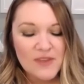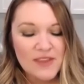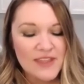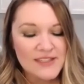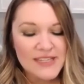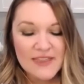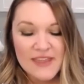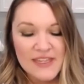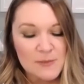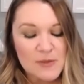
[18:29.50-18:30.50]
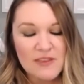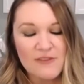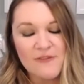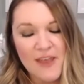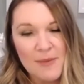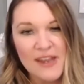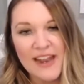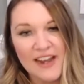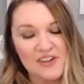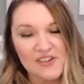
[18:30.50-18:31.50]
things like this. But the feminine
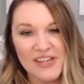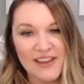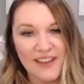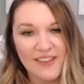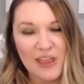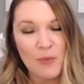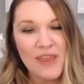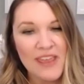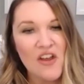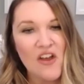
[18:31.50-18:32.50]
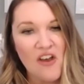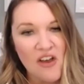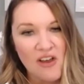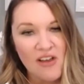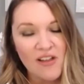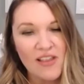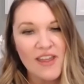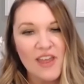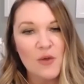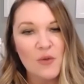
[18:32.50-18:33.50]
energy, like we can all
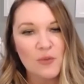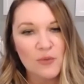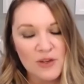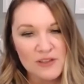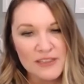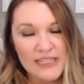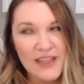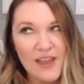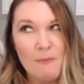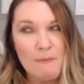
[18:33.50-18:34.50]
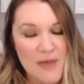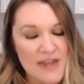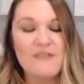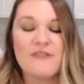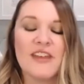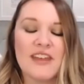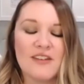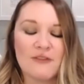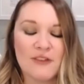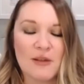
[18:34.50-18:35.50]
really benefit
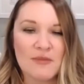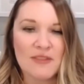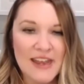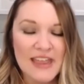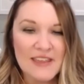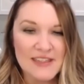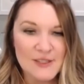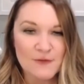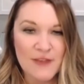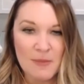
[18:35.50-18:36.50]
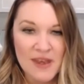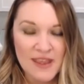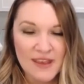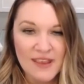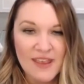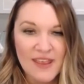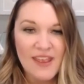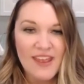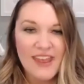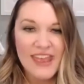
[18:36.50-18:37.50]
from letting this feminine
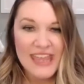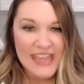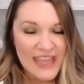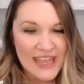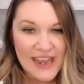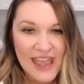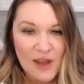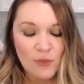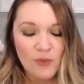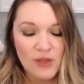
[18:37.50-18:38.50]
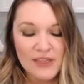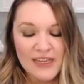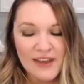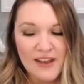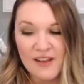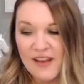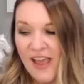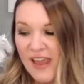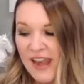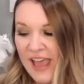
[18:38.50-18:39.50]
in and really
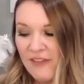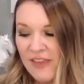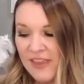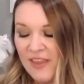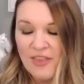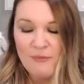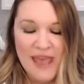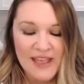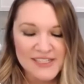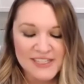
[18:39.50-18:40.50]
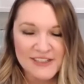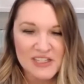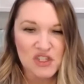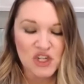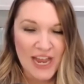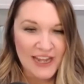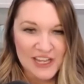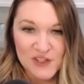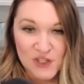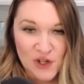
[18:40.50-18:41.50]
not having the masculine try to
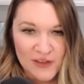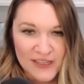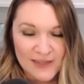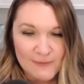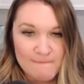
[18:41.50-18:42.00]
control it,